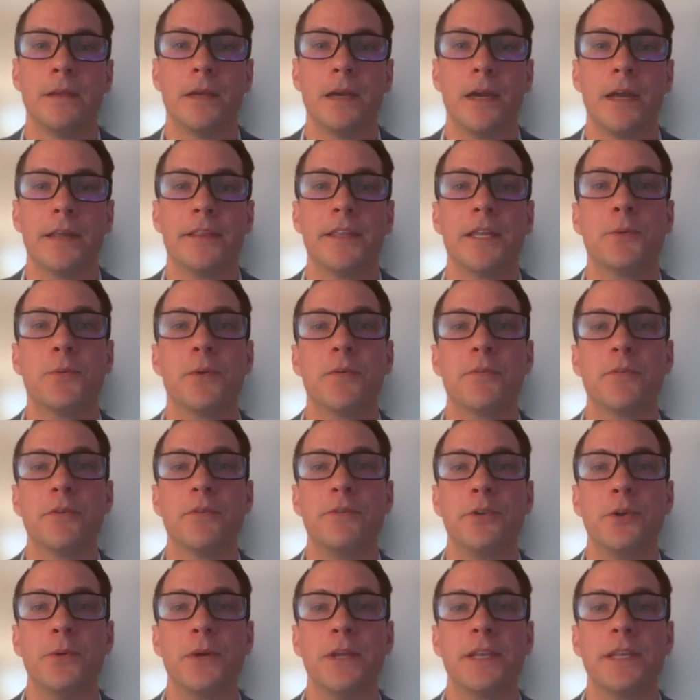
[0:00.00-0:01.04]
I think when
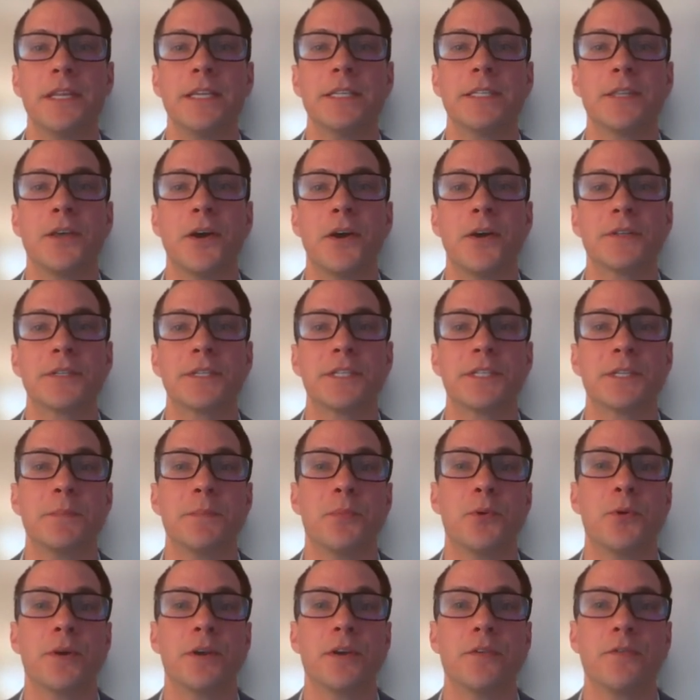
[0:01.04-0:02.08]
reviewing these thoughts, it's
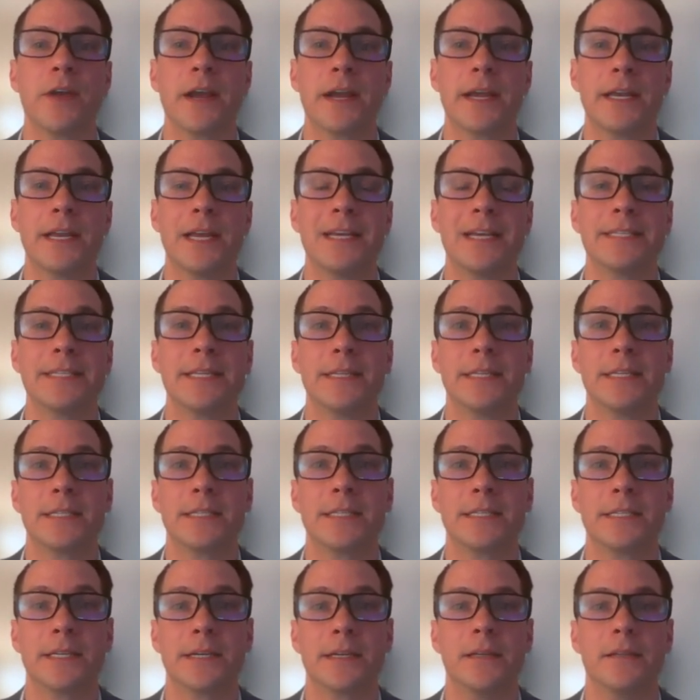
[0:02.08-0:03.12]
important to recognize that this
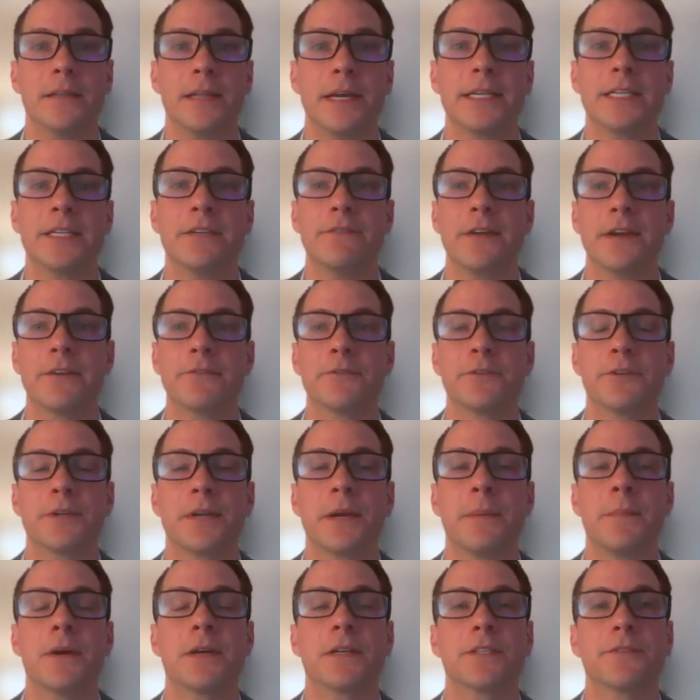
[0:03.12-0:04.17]
is a collective effort
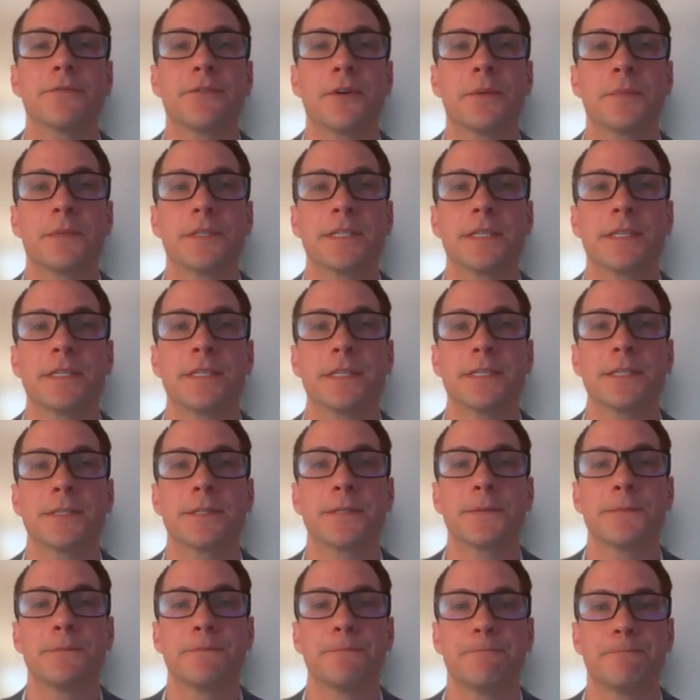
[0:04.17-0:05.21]
amongst
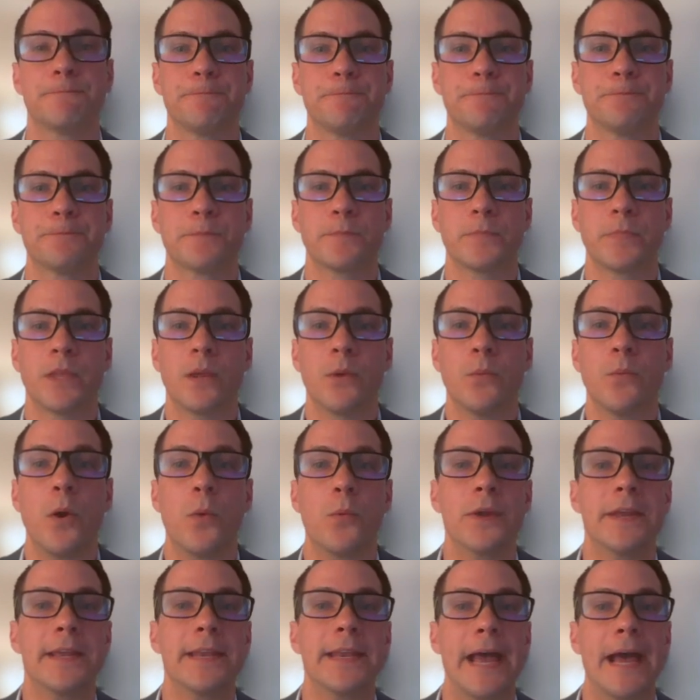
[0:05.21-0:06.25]
pharmacists. While
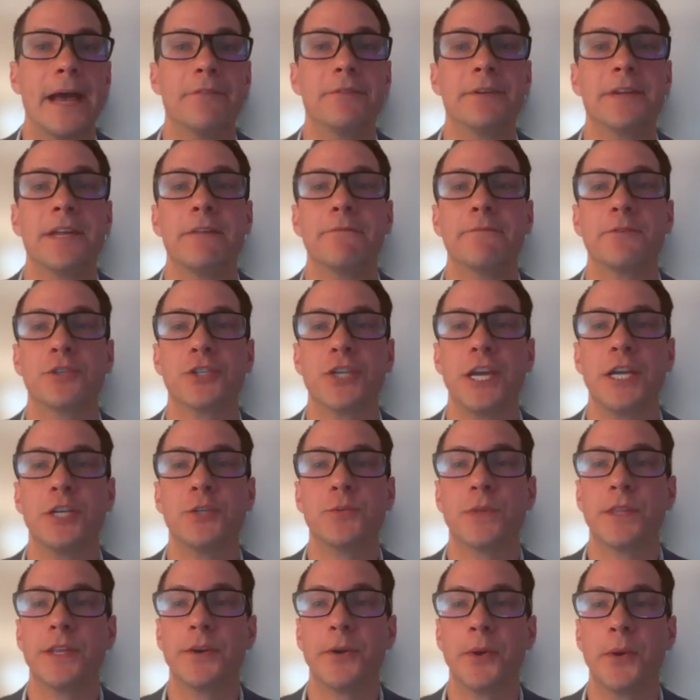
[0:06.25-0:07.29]
we can advocate for change
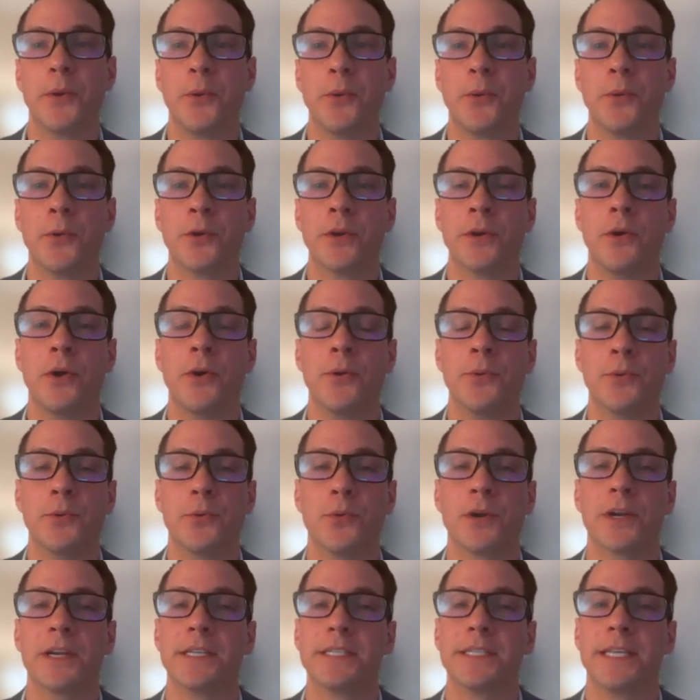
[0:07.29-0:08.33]
within our own
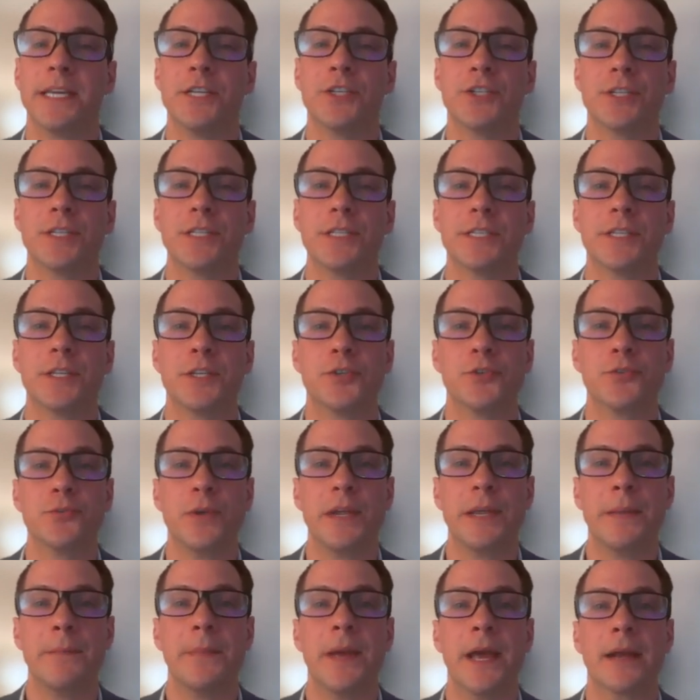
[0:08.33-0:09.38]
organizations, the true
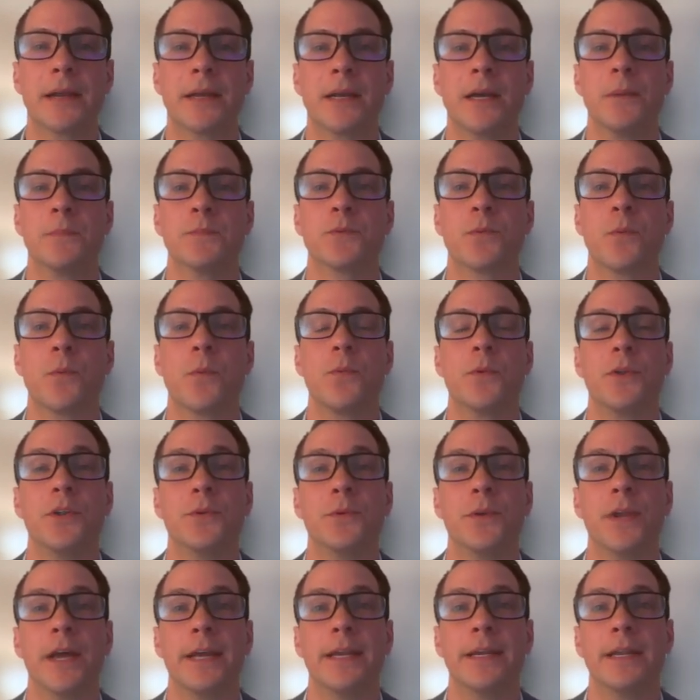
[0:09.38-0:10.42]
impact comes when we
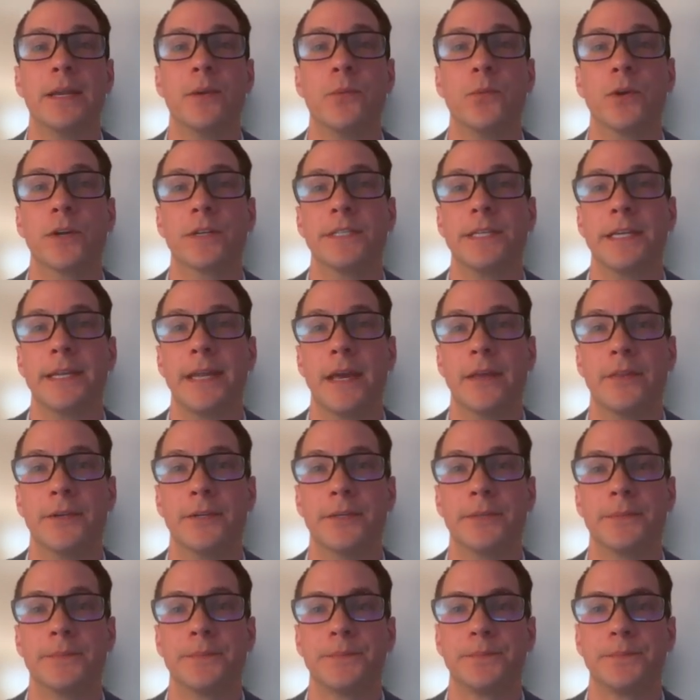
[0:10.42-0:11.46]
unite and work together.